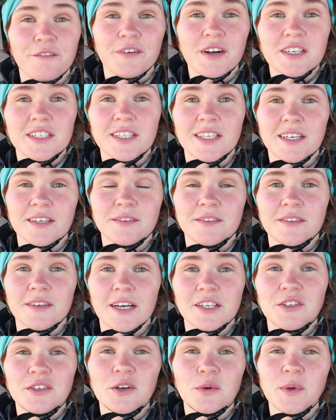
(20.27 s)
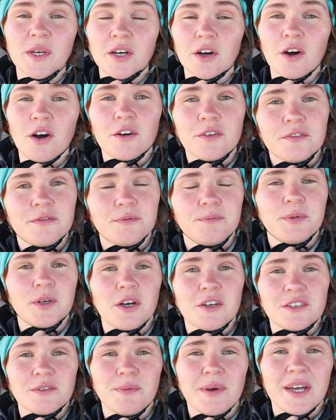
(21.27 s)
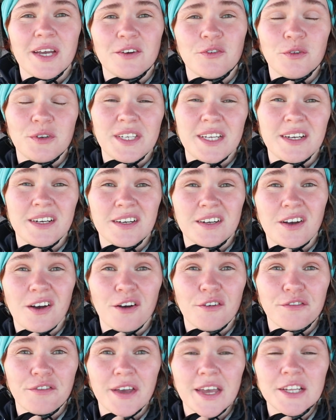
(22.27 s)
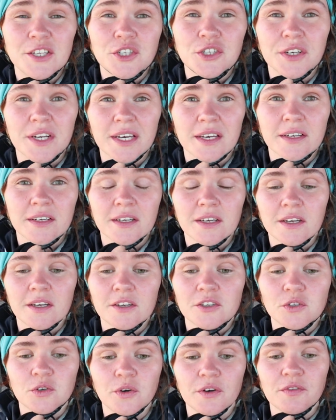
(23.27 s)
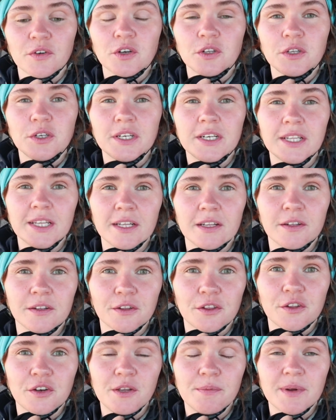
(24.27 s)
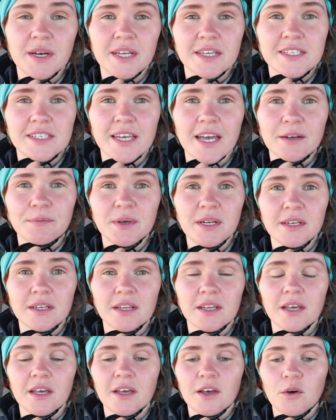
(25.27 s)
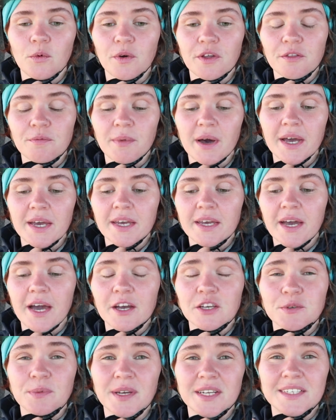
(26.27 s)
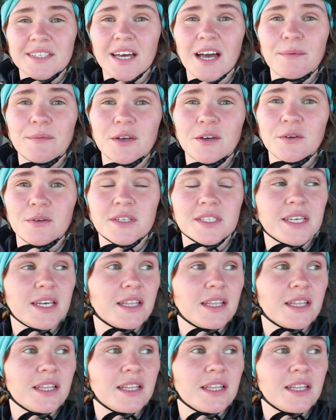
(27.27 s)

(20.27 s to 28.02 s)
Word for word: Firstly, I took a week off because of my rotator cuff injury, so I've included a little three minute segment with my housemate Tammy, who's